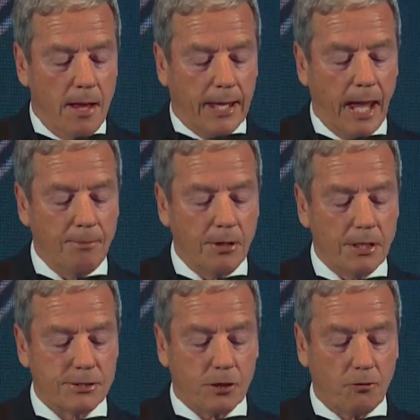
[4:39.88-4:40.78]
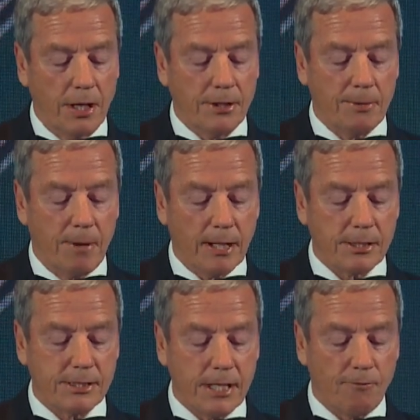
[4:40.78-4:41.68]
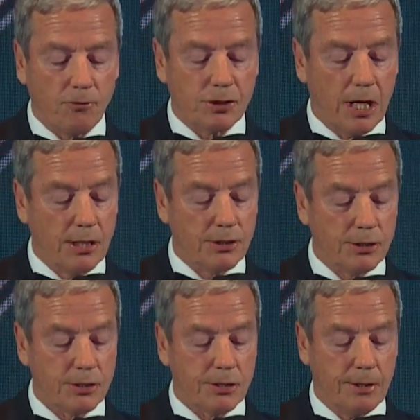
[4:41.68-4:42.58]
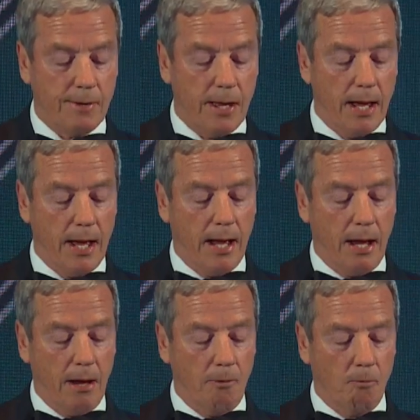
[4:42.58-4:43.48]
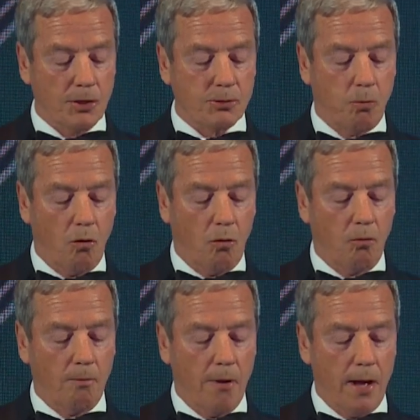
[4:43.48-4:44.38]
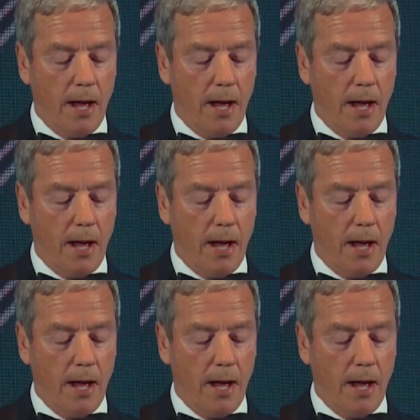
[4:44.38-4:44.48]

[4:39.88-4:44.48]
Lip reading: Cabinet has agreed to make several changes which will,